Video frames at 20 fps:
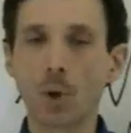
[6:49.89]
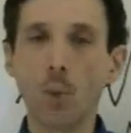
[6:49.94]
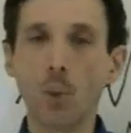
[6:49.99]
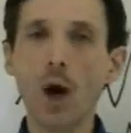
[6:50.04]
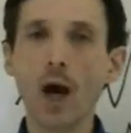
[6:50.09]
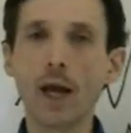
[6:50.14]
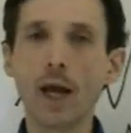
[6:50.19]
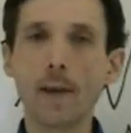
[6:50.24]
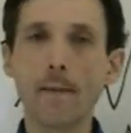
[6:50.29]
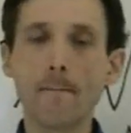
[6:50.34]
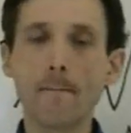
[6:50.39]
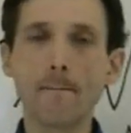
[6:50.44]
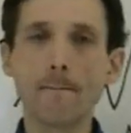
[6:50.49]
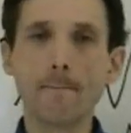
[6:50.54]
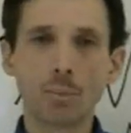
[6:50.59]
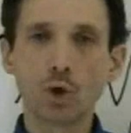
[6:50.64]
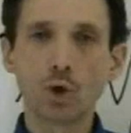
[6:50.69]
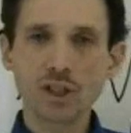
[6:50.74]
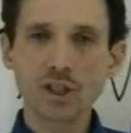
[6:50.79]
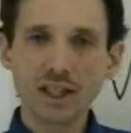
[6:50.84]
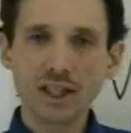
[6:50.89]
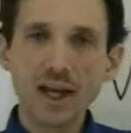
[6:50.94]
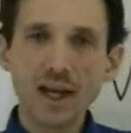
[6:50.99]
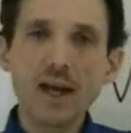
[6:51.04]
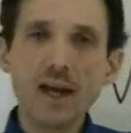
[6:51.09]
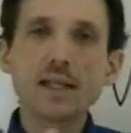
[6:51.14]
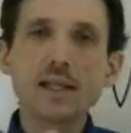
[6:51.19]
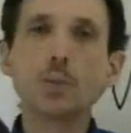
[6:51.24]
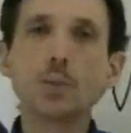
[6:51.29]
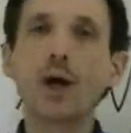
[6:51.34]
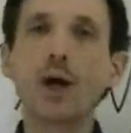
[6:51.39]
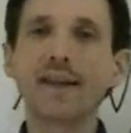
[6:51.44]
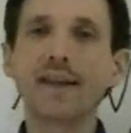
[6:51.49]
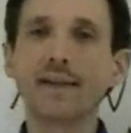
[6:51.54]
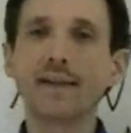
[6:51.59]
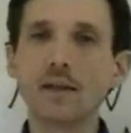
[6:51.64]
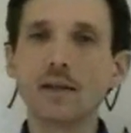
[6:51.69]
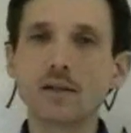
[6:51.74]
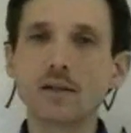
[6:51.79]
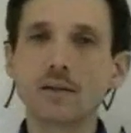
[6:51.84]
Why? Because air is
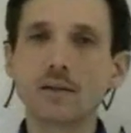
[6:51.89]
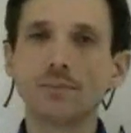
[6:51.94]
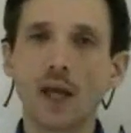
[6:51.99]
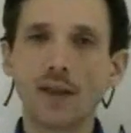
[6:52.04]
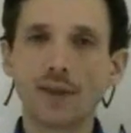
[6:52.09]
weightless,